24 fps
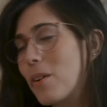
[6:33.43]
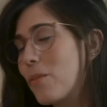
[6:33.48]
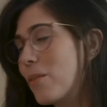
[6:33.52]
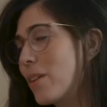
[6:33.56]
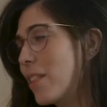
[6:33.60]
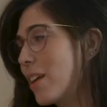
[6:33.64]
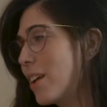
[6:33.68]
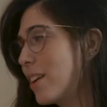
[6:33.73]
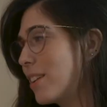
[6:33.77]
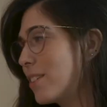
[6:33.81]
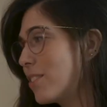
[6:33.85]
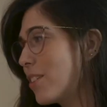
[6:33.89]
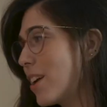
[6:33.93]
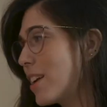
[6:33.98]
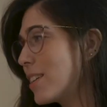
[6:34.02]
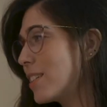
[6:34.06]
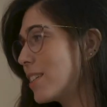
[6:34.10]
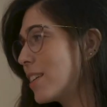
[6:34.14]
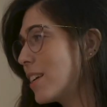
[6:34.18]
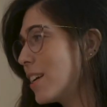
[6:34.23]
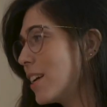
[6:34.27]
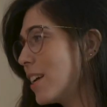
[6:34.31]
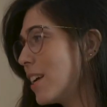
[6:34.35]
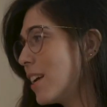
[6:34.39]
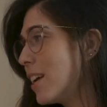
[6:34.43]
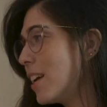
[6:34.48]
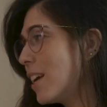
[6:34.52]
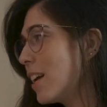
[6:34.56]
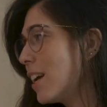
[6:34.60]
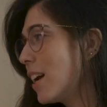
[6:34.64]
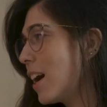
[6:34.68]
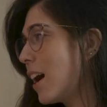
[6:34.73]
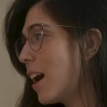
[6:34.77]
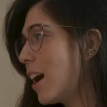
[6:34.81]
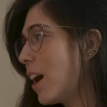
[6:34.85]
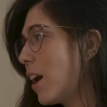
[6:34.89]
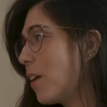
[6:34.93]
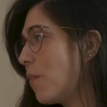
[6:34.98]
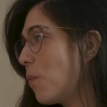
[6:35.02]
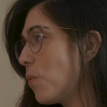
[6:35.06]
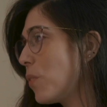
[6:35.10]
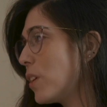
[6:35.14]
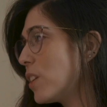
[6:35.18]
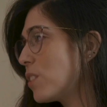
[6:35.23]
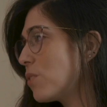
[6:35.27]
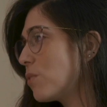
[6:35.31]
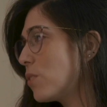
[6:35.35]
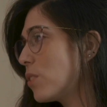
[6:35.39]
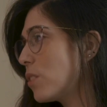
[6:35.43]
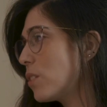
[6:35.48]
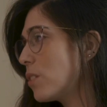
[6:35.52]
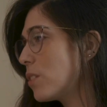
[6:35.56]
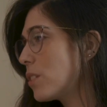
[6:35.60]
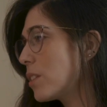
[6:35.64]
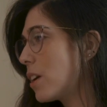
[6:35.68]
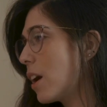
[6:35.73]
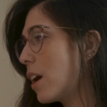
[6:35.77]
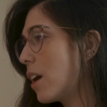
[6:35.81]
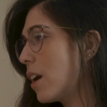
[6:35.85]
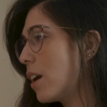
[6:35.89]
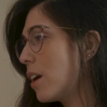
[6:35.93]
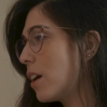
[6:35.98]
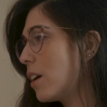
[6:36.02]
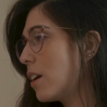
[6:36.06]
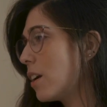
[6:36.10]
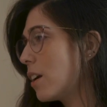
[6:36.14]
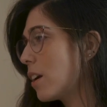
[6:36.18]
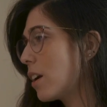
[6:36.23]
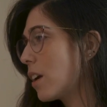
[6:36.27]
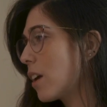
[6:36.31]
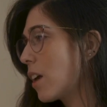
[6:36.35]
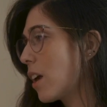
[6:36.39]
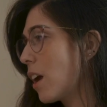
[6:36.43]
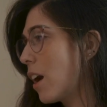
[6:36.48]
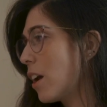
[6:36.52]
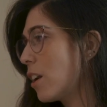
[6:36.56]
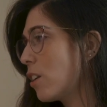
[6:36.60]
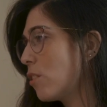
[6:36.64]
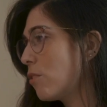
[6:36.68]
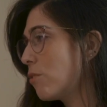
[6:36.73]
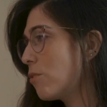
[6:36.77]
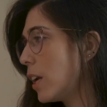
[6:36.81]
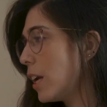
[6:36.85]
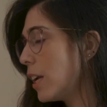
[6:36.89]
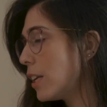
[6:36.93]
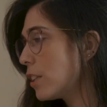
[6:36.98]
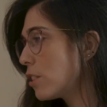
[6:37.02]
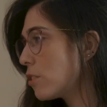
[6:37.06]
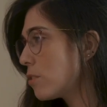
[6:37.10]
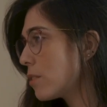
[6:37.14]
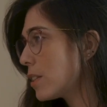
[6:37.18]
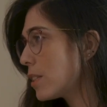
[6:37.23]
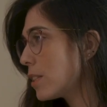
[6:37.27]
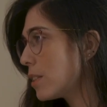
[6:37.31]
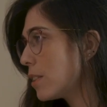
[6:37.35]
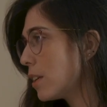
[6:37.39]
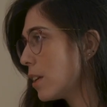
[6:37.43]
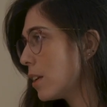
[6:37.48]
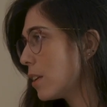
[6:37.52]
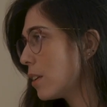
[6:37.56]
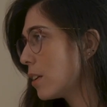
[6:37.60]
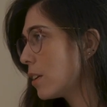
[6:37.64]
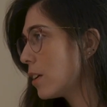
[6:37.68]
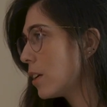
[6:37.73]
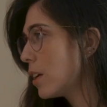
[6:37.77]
with her dress. These photos are kind of interesting.